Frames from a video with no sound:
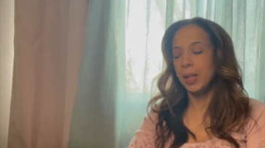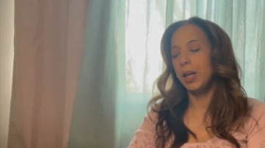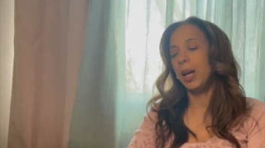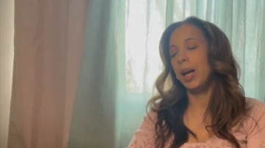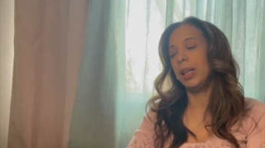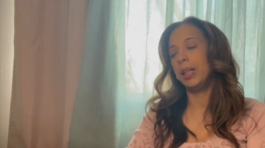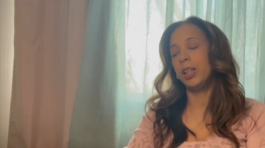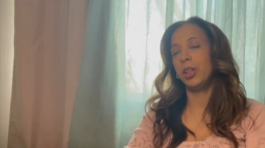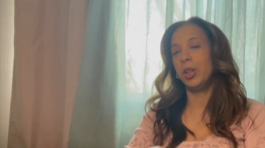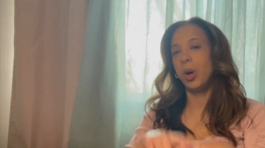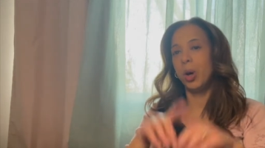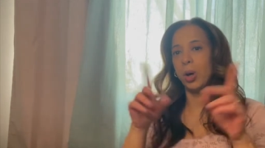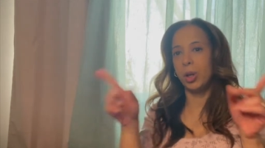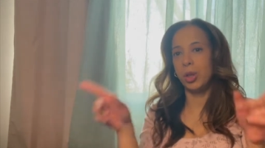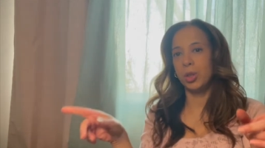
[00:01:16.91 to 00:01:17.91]
I did an
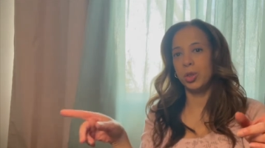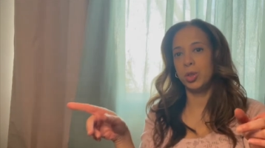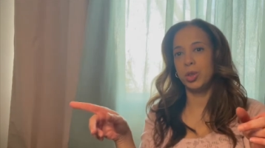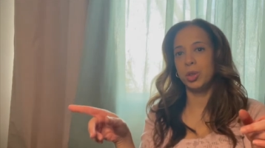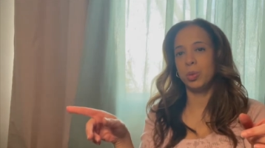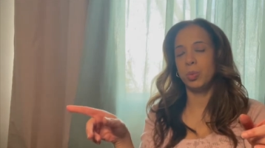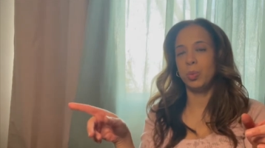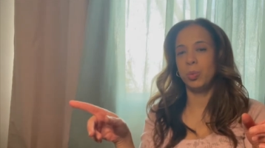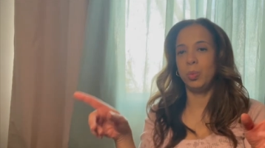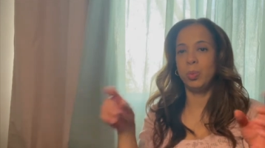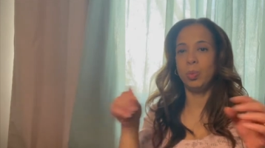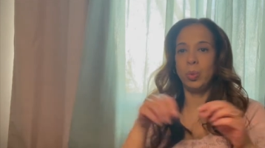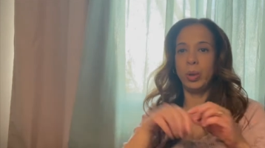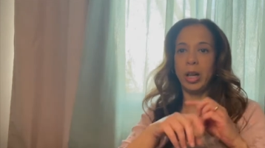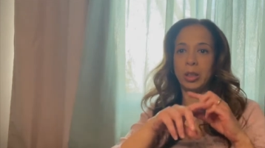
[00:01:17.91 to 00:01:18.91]
arch
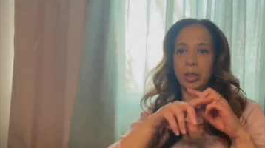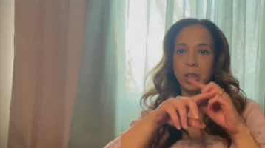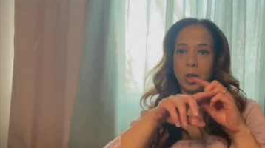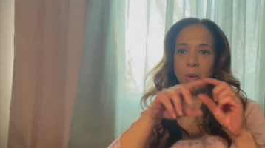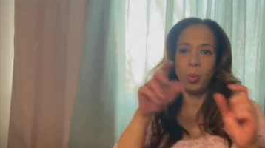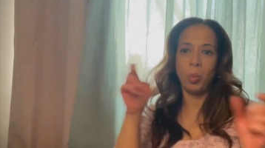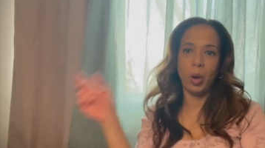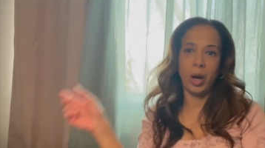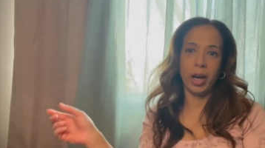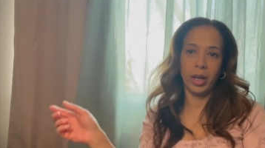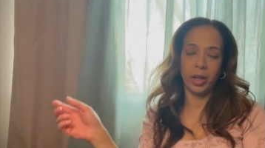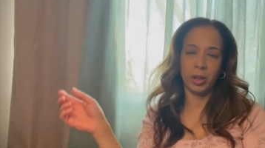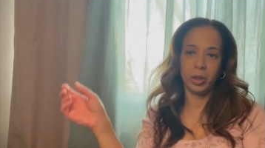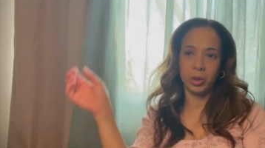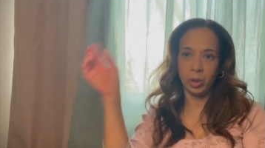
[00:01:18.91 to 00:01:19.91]
without the
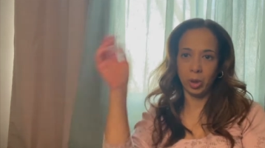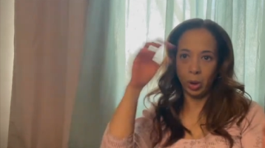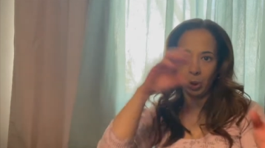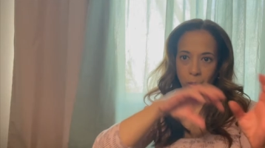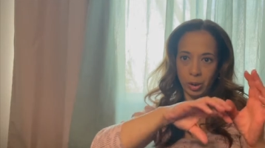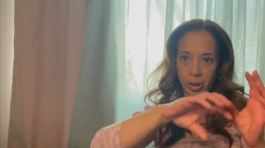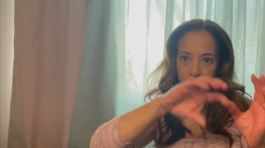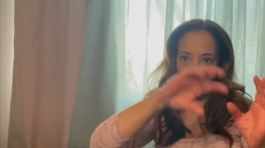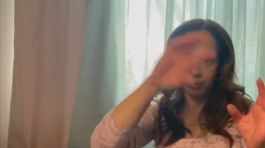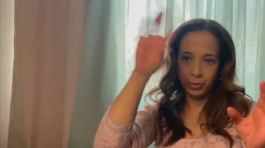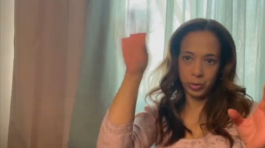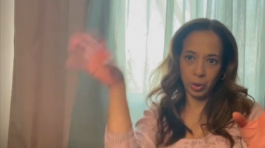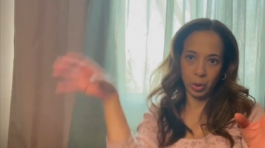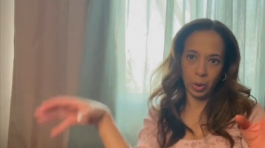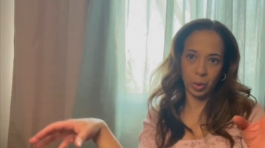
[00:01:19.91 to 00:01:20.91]
wire to, um,
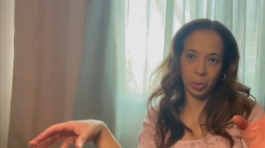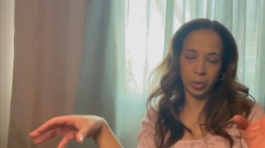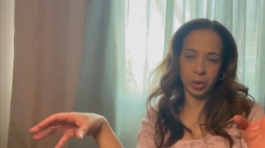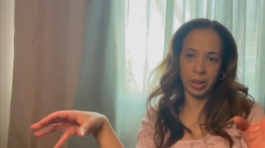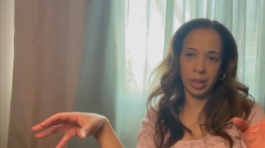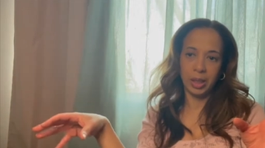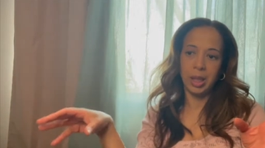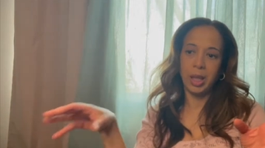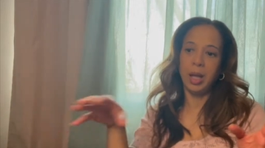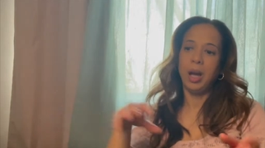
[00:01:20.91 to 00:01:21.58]
to hold it.